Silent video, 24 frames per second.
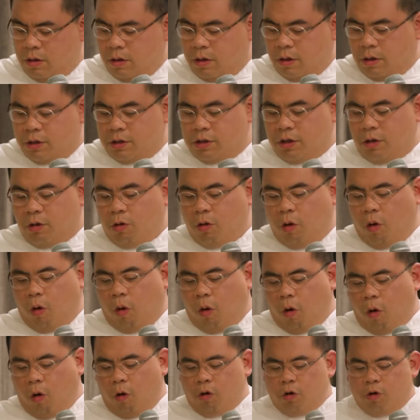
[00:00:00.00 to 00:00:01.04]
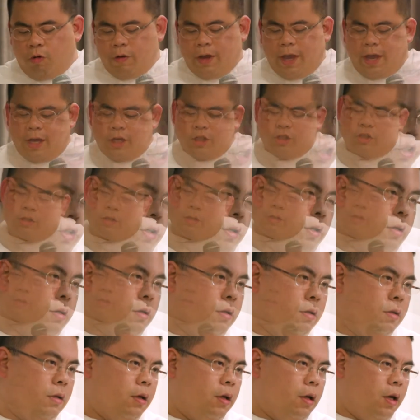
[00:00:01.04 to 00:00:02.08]
And so all creation,
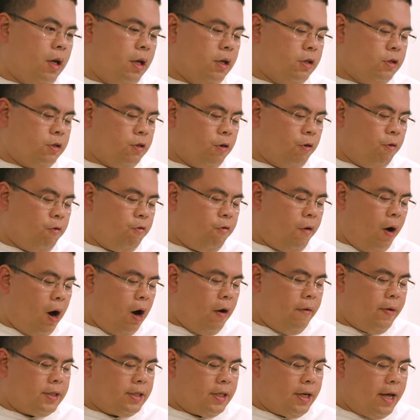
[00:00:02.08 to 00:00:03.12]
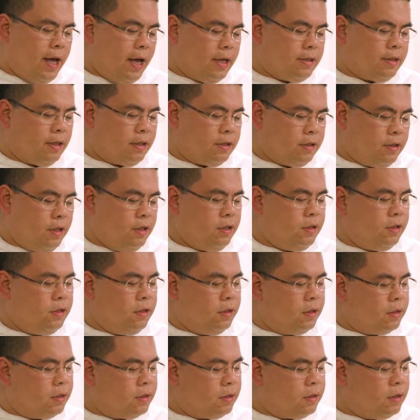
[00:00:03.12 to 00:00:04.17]
insofar as it has
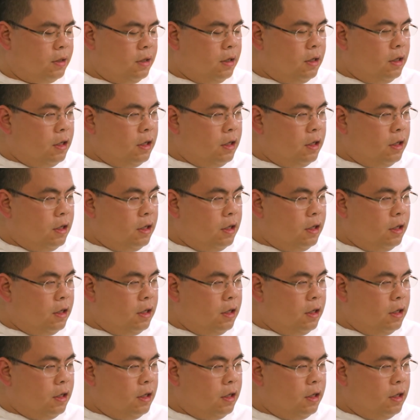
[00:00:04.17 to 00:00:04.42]
existence,